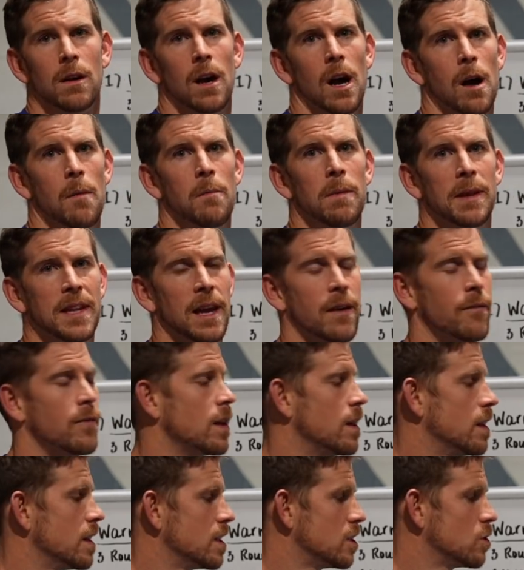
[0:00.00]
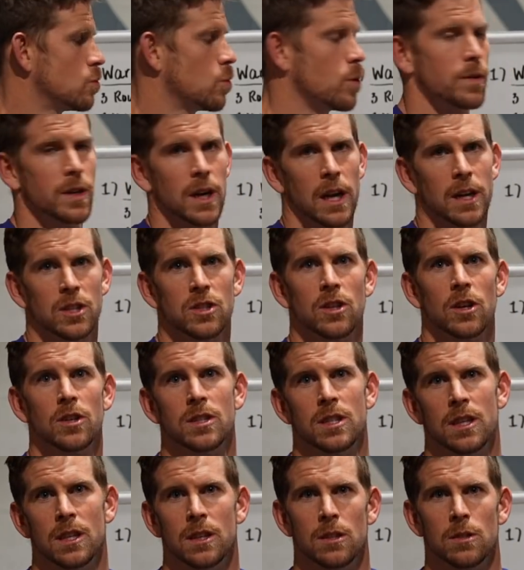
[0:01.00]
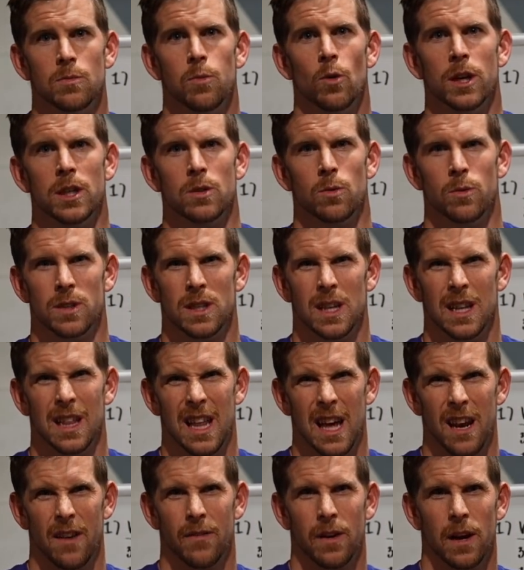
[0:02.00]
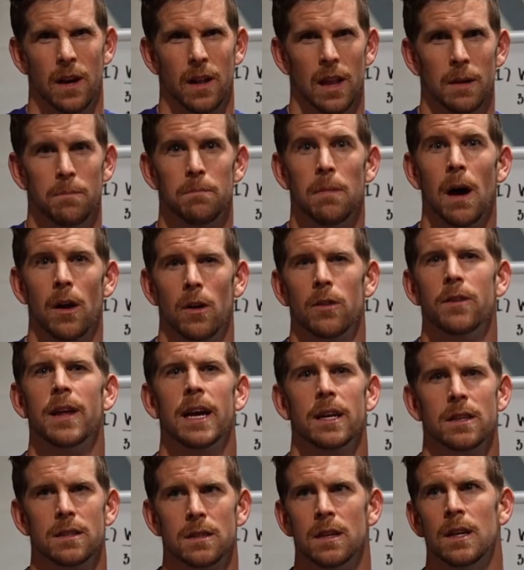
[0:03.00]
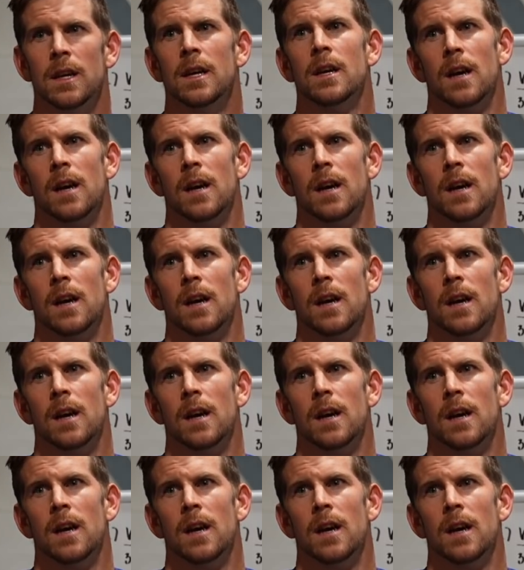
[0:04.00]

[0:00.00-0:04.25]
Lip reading: but definitely this is where we kind of start seeing those points where we see a lot of kind of like bottlenecks